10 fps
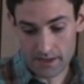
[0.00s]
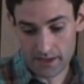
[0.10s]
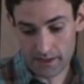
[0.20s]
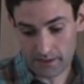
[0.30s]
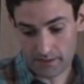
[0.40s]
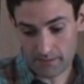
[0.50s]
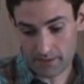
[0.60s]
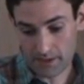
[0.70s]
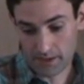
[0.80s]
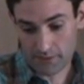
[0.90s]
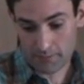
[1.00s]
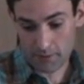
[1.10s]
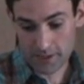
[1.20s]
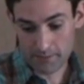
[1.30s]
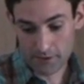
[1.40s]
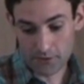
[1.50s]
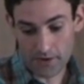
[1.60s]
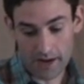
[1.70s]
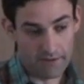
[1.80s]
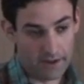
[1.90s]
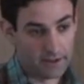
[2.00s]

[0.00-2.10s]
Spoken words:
it was possible to derive